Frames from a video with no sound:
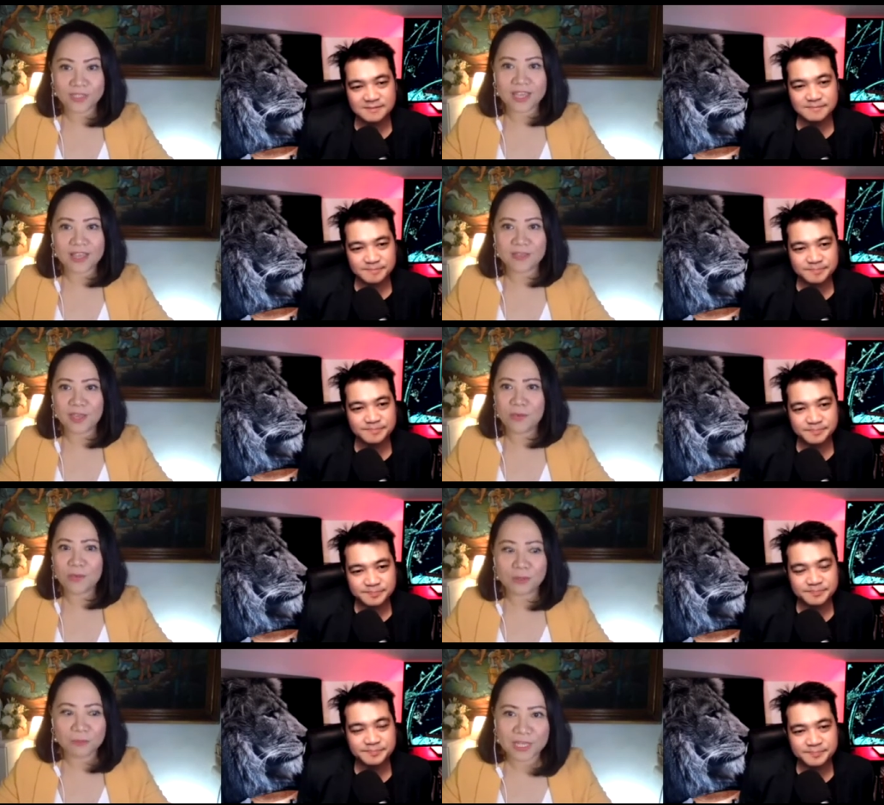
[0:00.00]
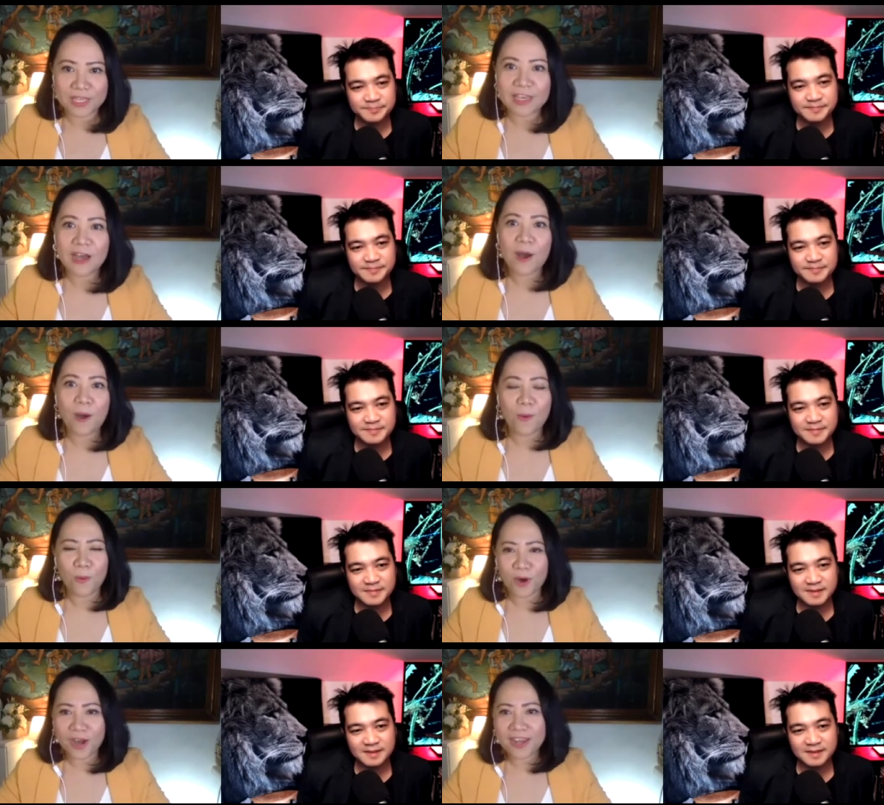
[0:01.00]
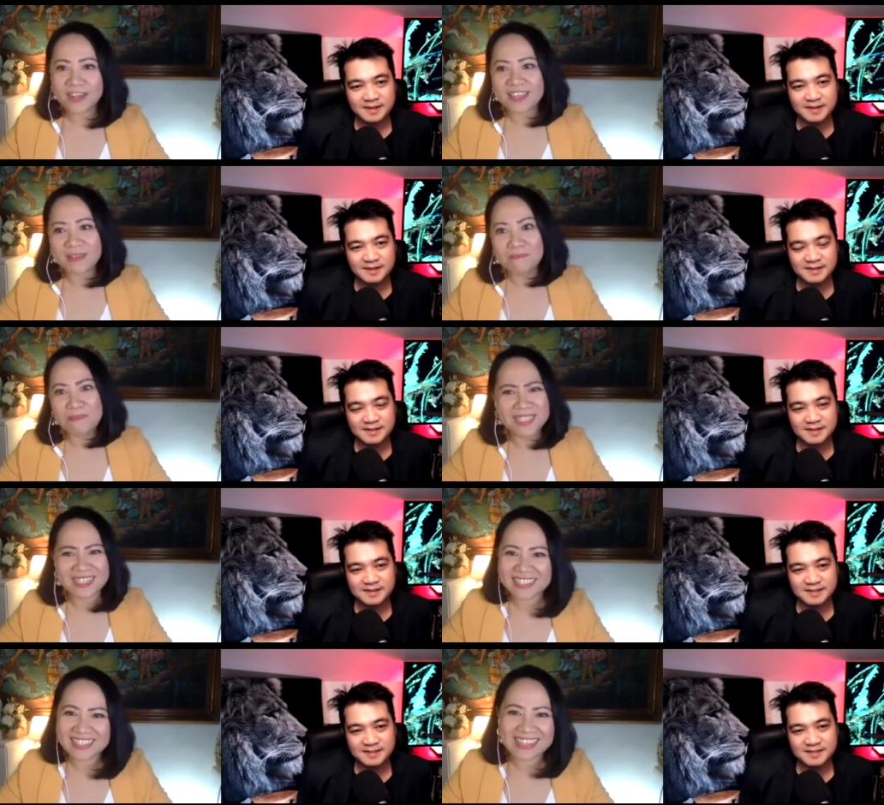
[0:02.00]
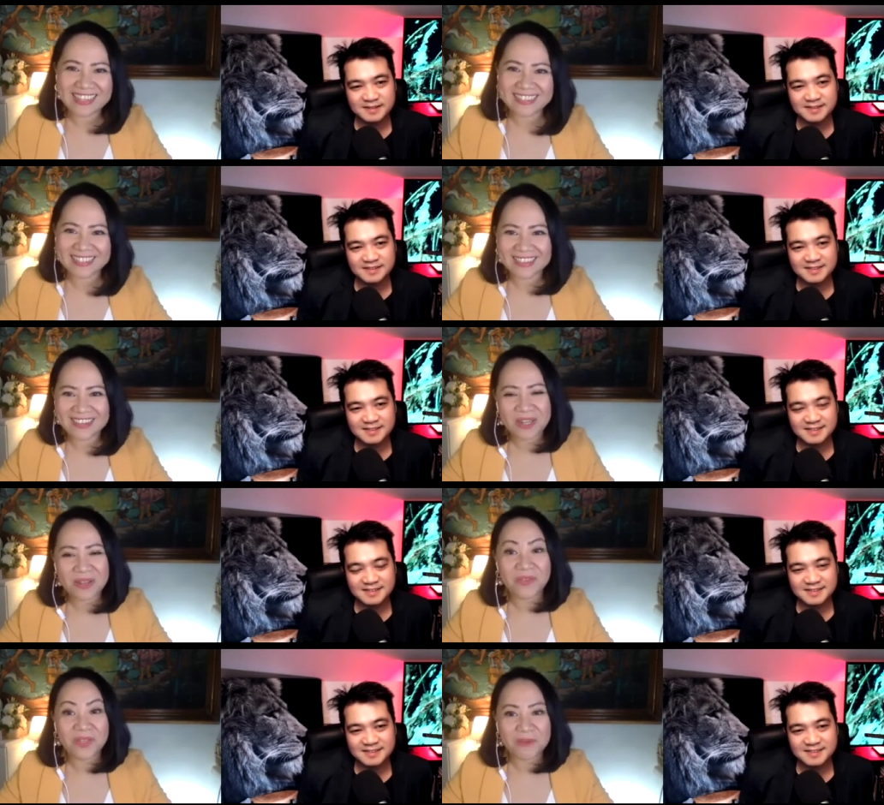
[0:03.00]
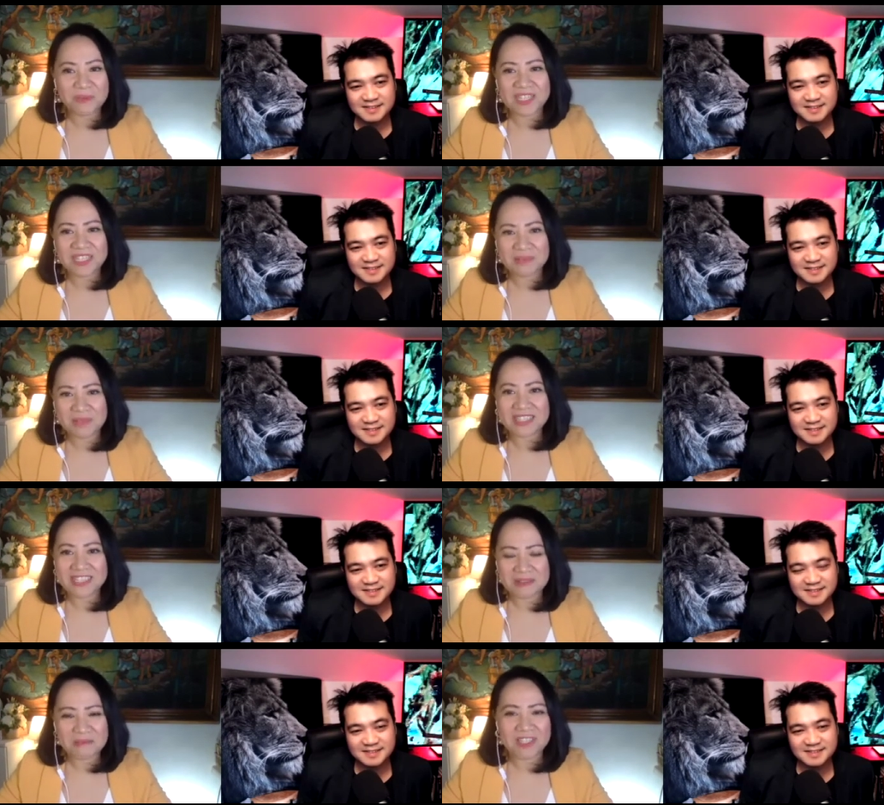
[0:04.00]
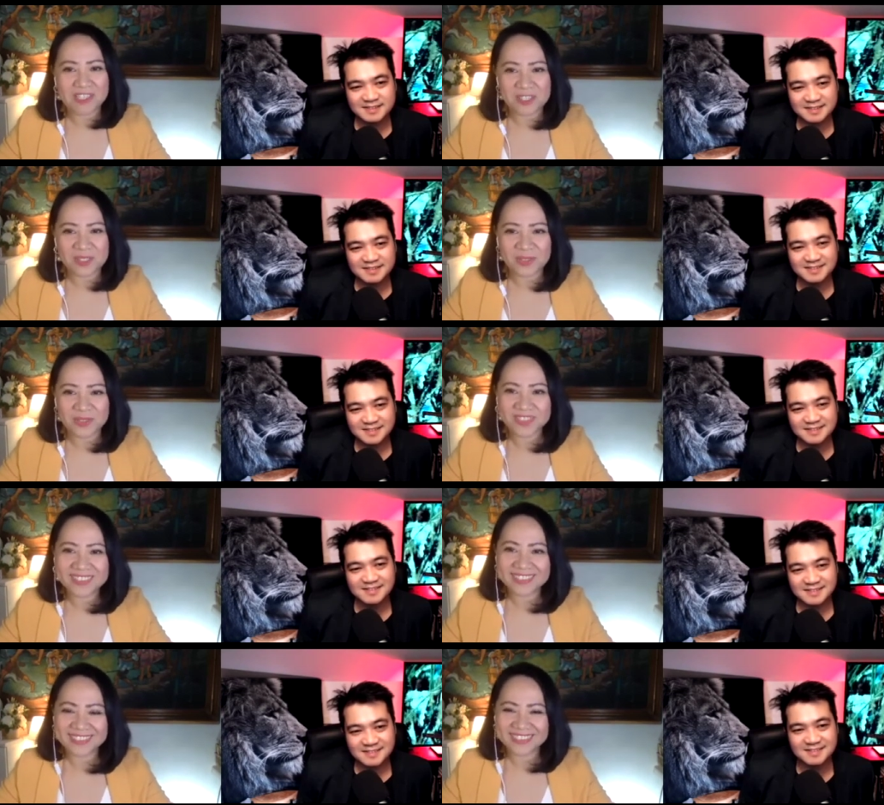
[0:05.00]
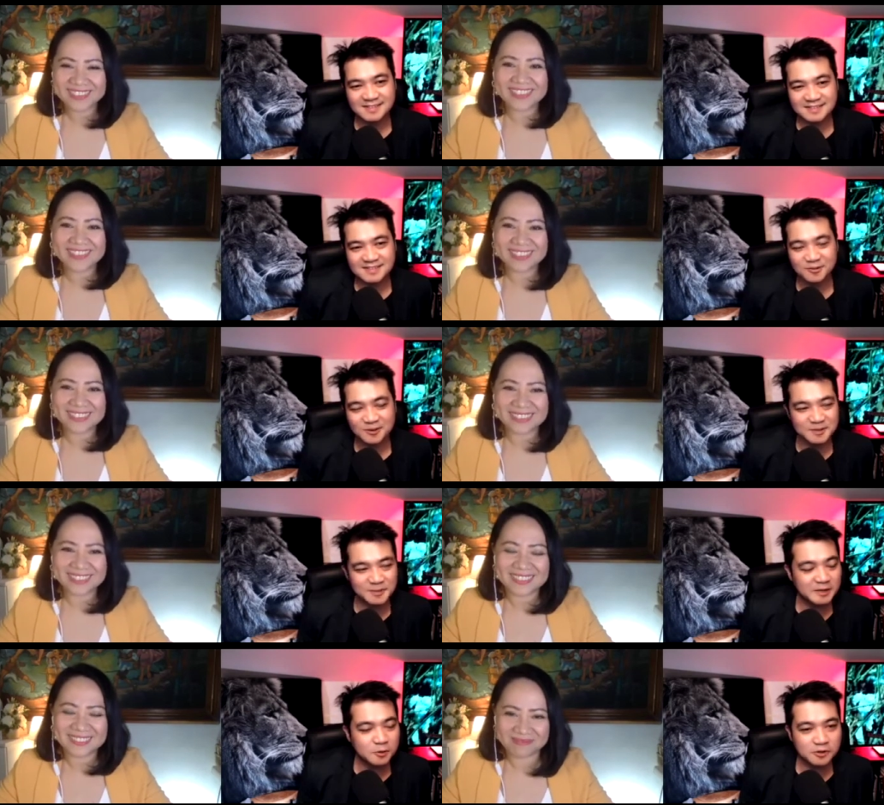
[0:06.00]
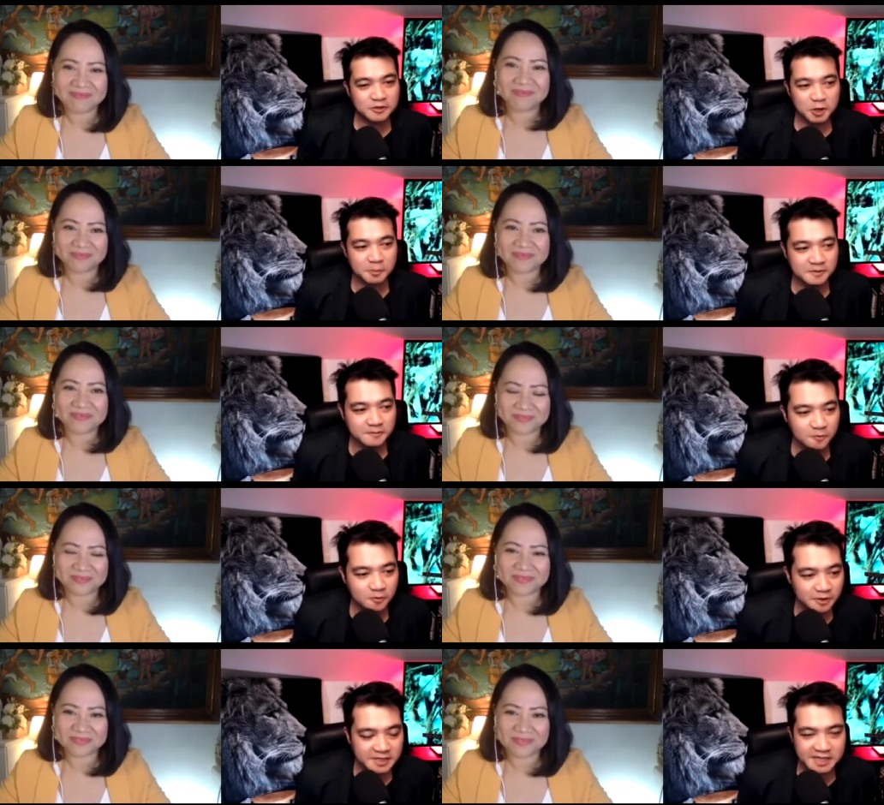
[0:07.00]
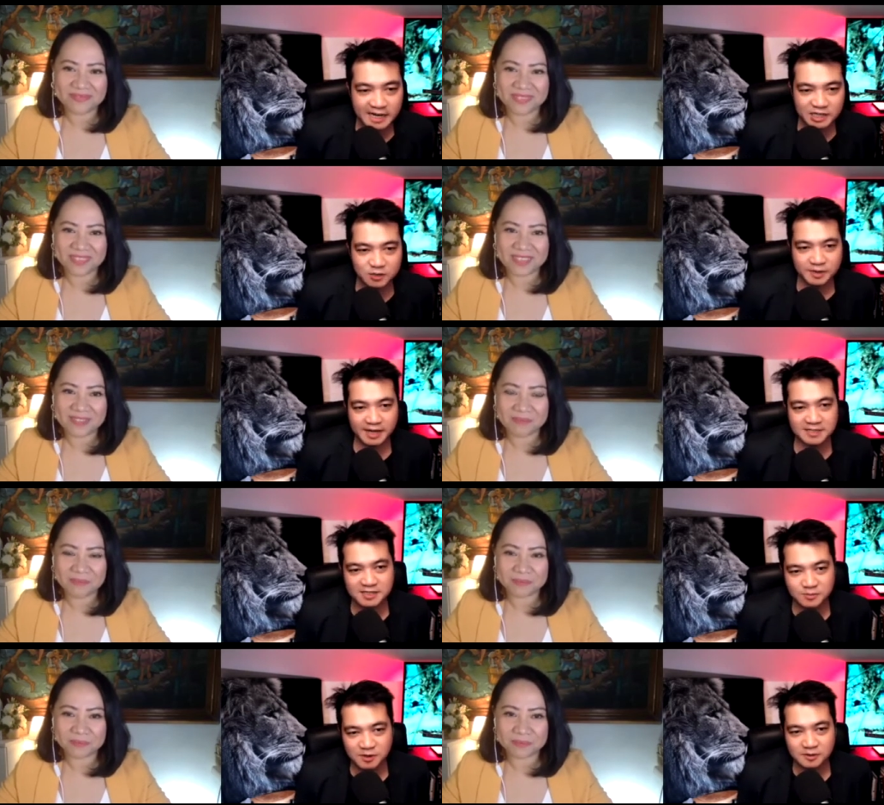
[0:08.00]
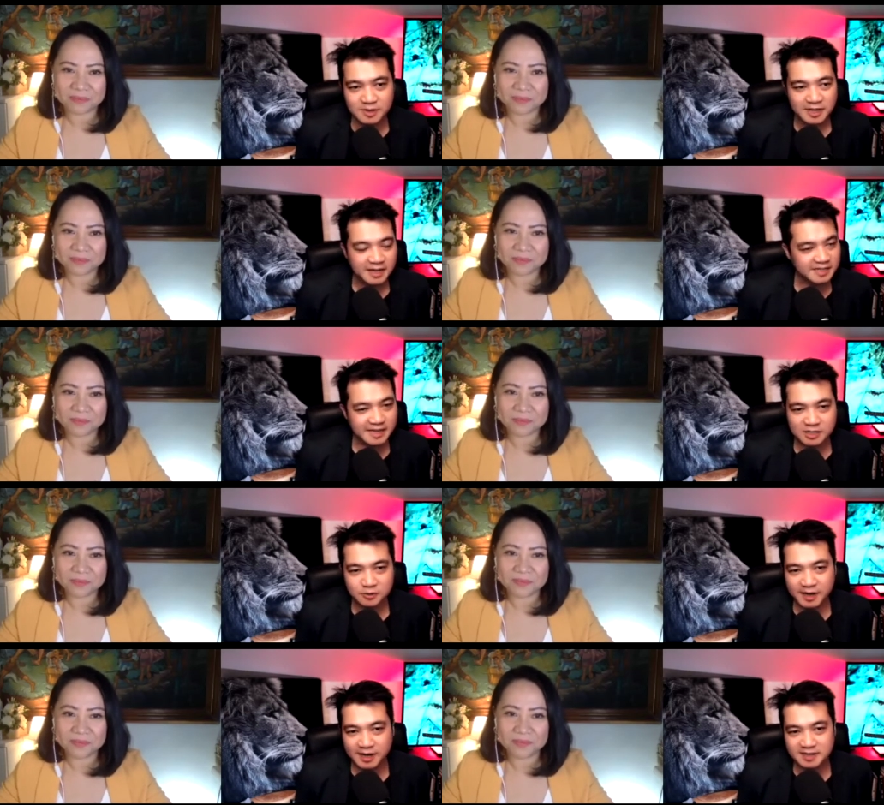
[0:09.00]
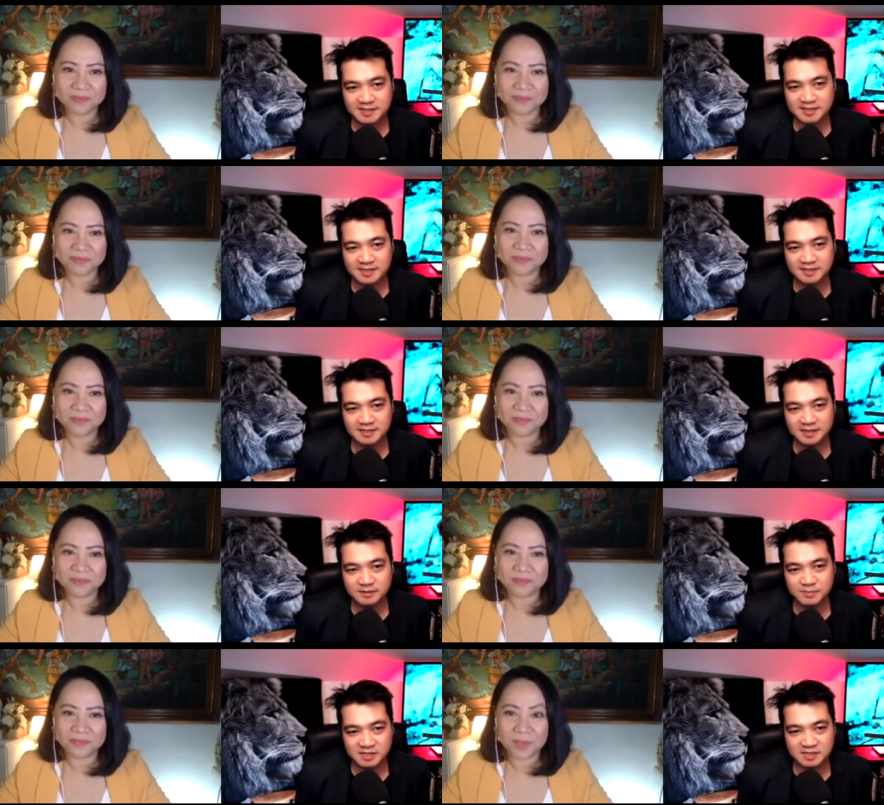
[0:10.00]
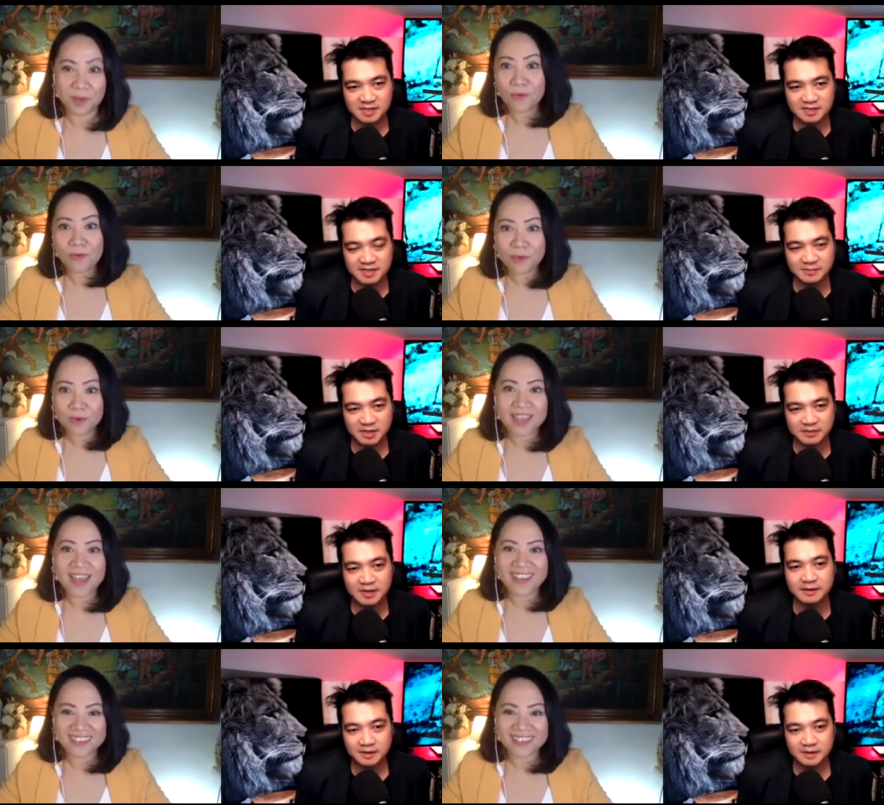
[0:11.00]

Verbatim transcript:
Speaker 1: and they will be awarding business leaders here in the Philippines. Amazing, amazing show.
Speaker 2: Mm, awesome. And you're also open for international guests as well, international guests and, and business. Oh, yeah. yeah.